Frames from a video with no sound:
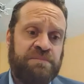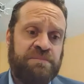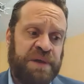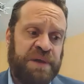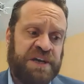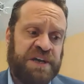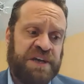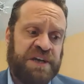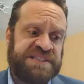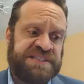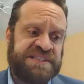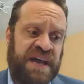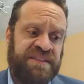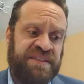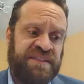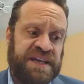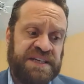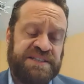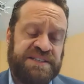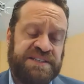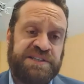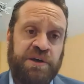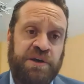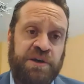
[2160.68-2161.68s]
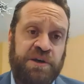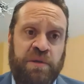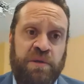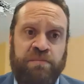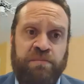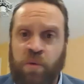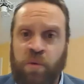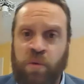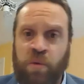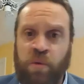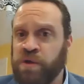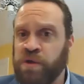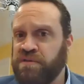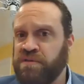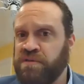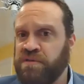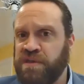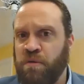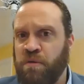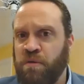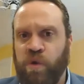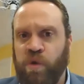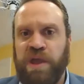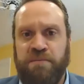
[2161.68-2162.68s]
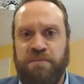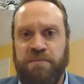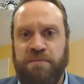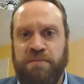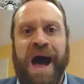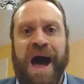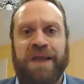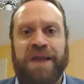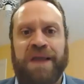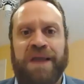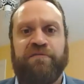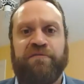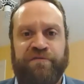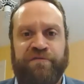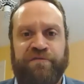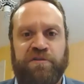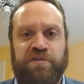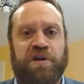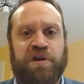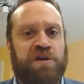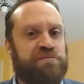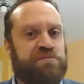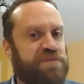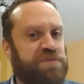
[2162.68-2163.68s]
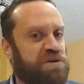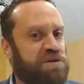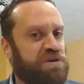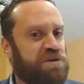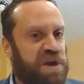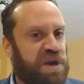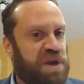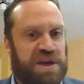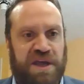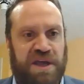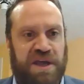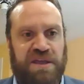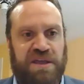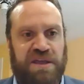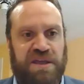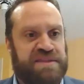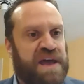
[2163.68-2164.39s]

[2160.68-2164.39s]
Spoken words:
because I think it's so important that we model for the community